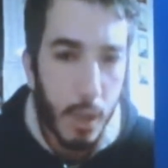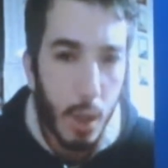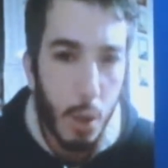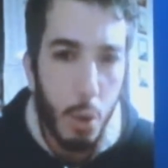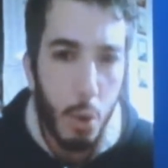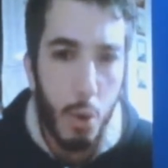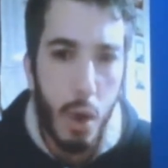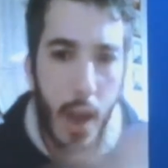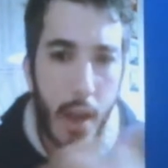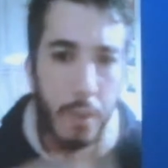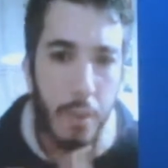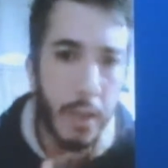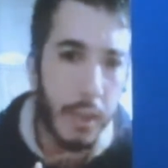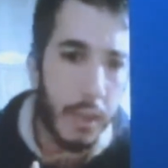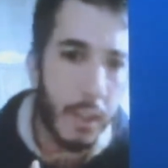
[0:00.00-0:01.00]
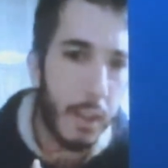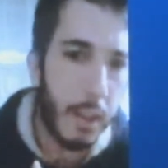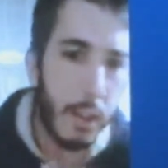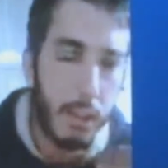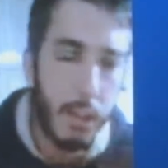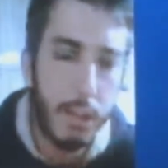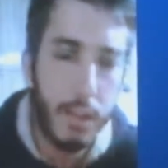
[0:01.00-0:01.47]
who every
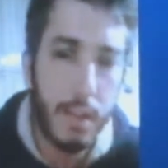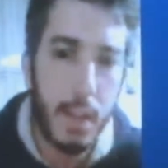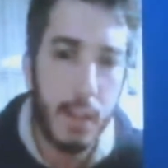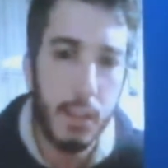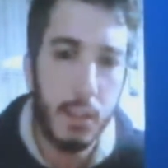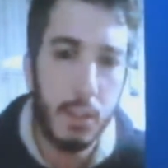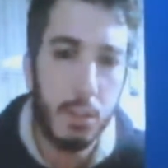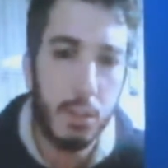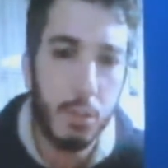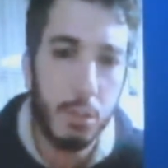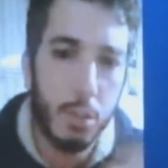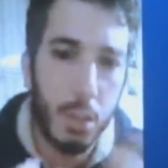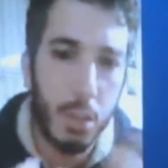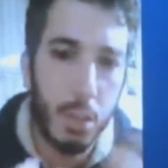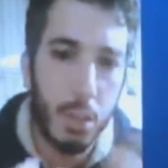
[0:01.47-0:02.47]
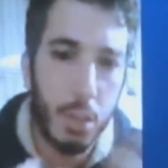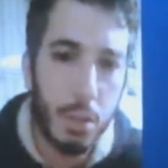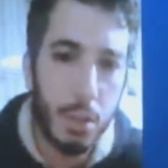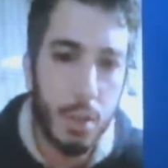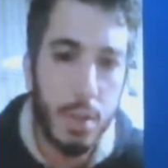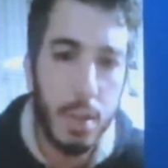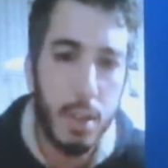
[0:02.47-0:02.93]
year decided to cross
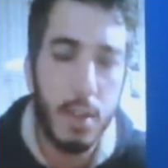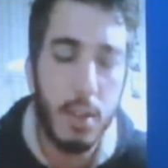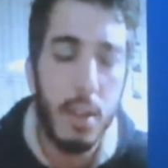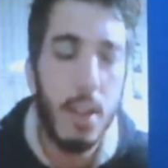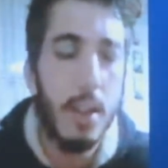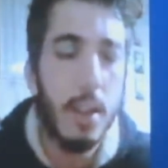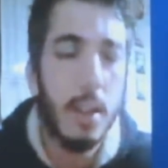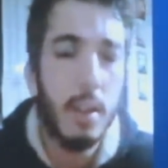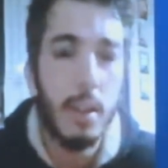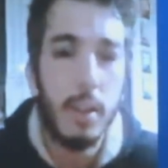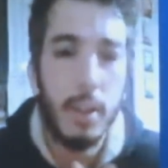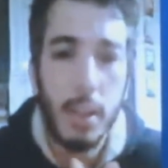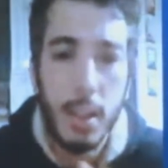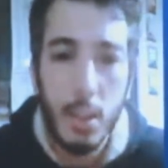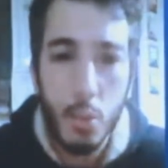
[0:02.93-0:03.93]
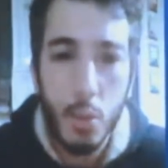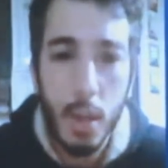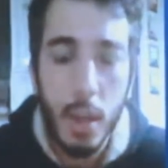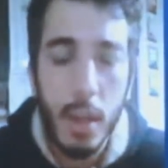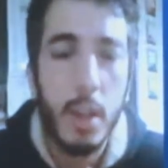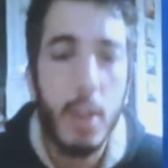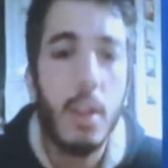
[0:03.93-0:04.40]
the sea in this
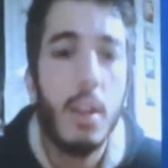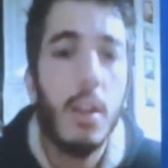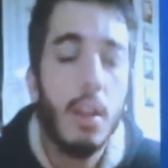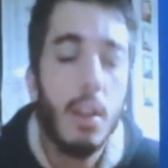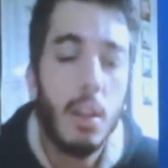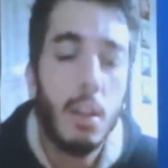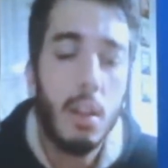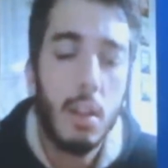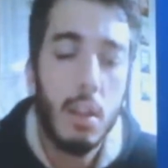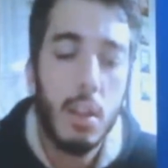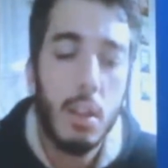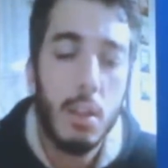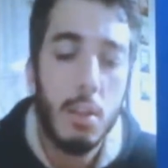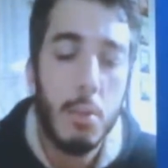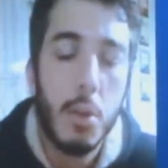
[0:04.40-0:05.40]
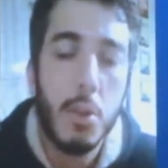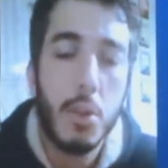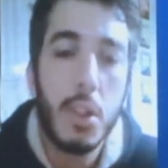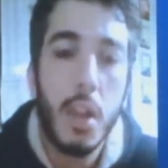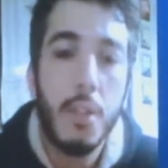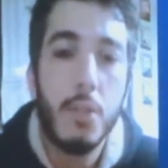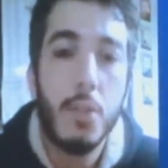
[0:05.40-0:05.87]
way,
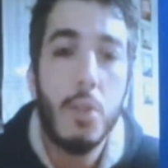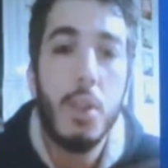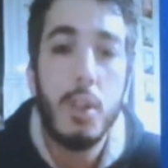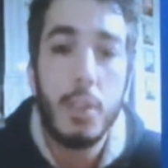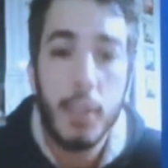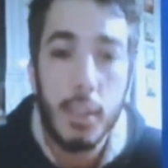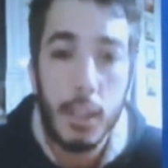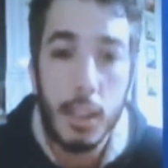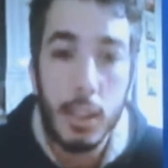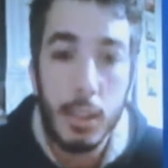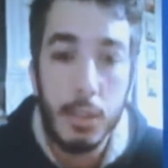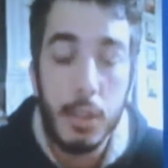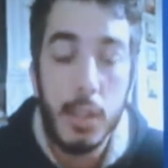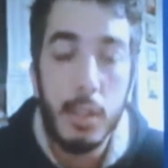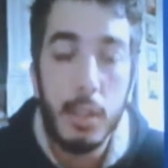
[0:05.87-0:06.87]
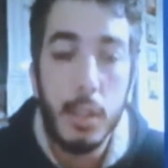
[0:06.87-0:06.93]
because they have no alternative.